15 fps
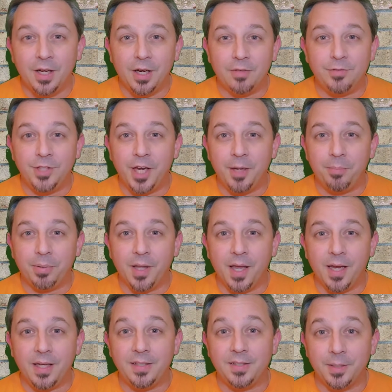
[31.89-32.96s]
of Jay
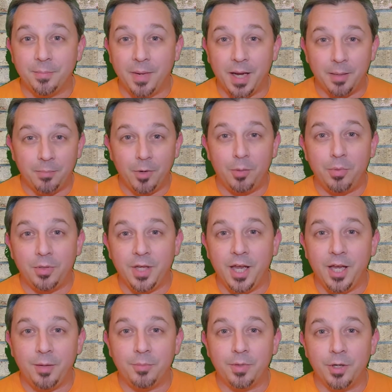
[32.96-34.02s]
Plays and my mobile
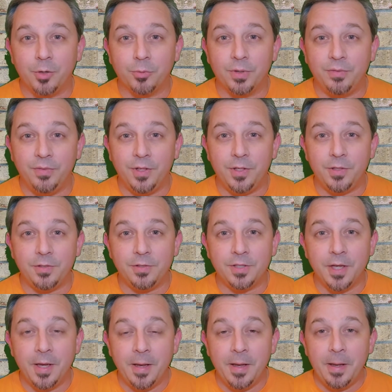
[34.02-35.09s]
game reviews.